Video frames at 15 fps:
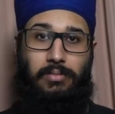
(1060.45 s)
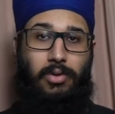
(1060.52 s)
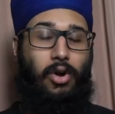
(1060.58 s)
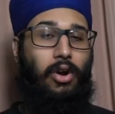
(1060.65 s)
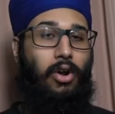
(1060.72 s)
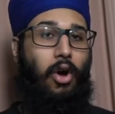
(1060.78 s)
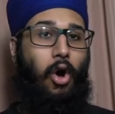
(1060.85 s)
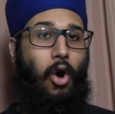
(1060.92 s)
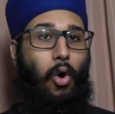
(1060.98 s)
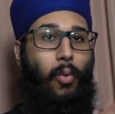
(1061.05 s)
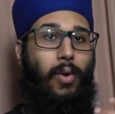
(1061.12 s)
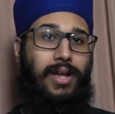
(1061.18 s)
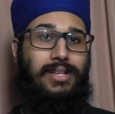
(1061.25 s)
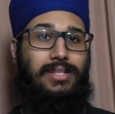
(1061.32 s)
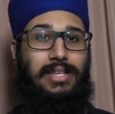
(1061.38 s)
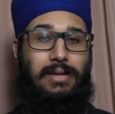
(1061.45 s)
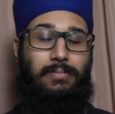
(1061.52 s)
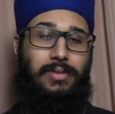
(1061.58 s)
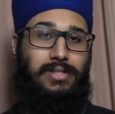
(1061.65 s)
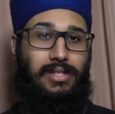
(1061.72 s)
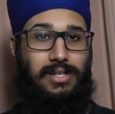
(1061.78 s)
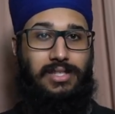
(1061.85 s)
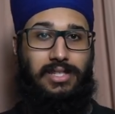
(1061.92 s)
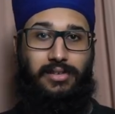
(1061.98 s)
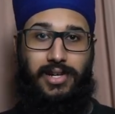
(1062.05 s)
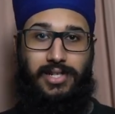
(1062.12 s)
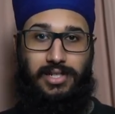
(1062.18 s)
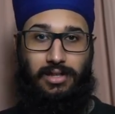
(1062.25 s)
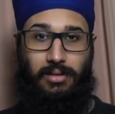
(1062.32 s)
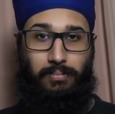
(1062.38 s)
You gotta always keep into
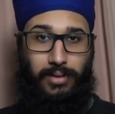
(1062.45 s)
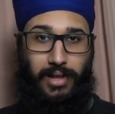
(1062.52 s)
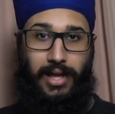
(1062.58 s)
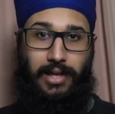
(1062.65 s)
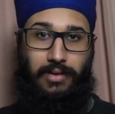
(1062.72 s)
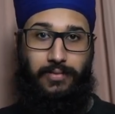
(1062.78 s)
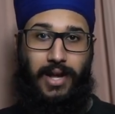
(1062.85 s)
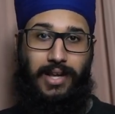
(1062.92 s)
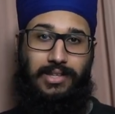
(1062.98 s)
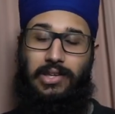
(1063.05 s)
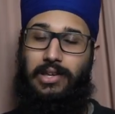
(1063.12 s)
consideration the playing factor.